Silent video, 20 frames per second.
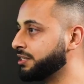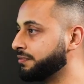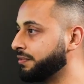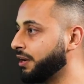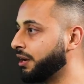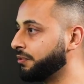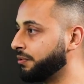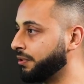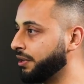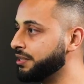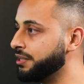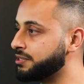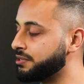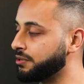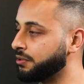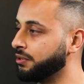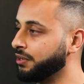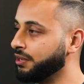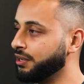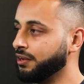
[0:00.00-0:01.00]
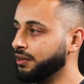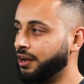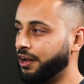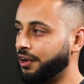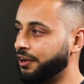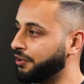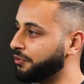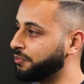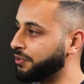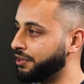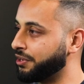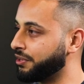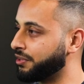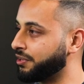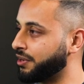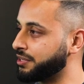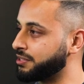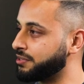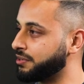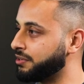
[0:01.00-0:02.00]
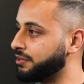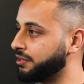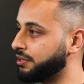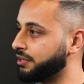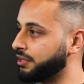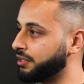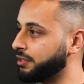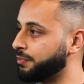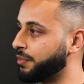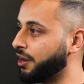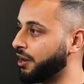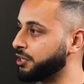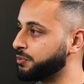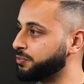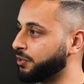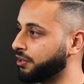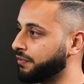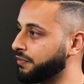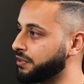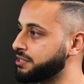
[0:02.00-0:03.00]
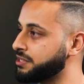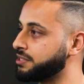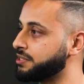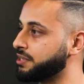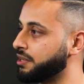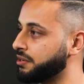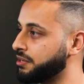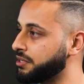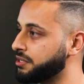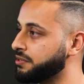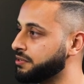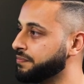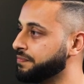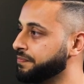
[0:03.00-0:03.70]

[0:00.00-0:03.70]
is found, right? So I don't know, what are your thoughts on the buyer's market versus sellers?